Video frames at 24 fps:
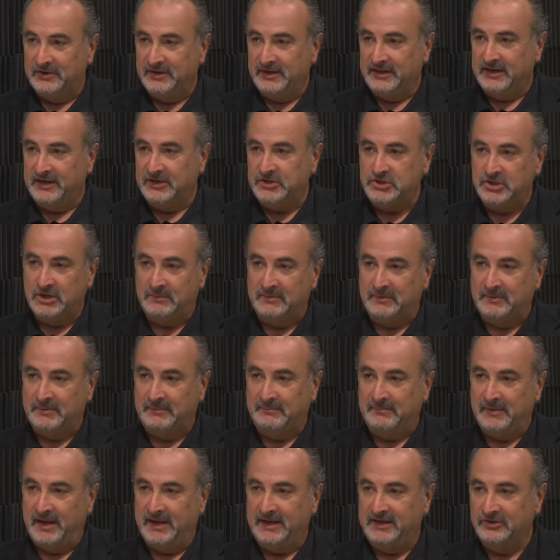and I'd jump on my
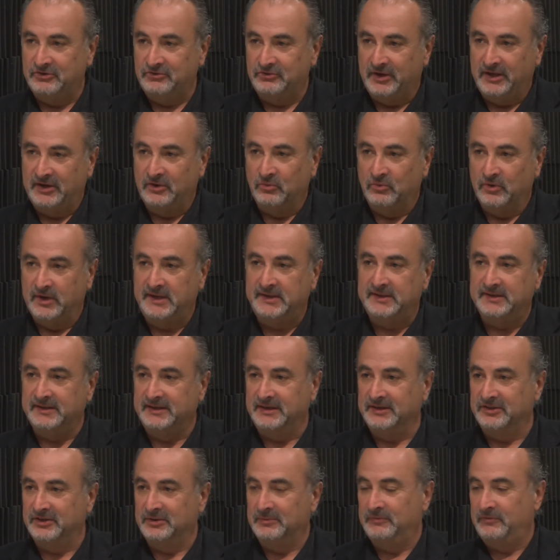bike and try to race to
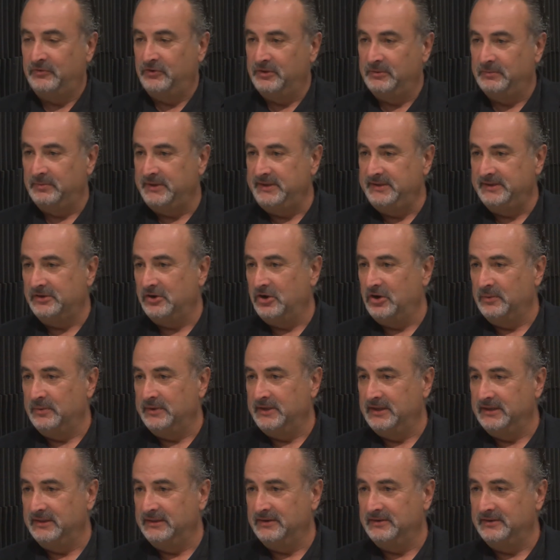get there before the police car would
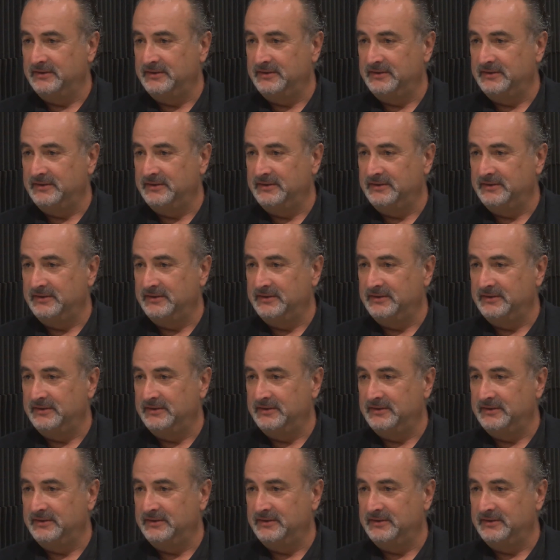get there.